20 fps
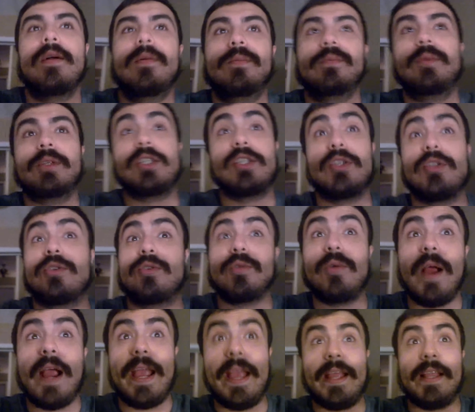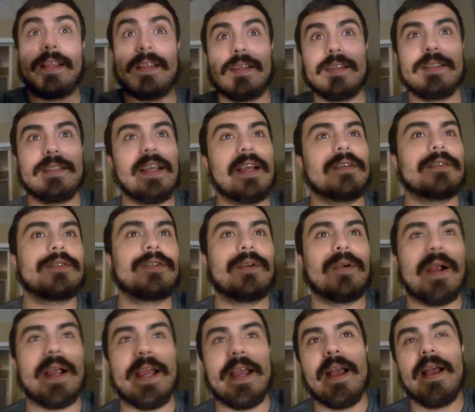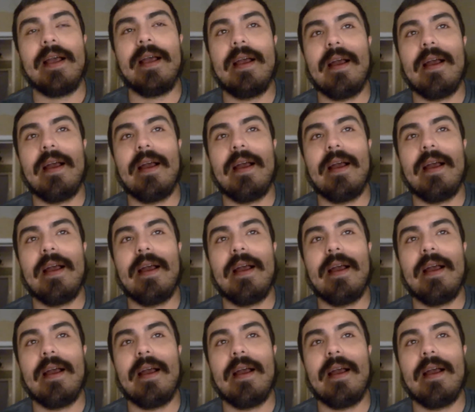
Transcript: which is great. It sounds great.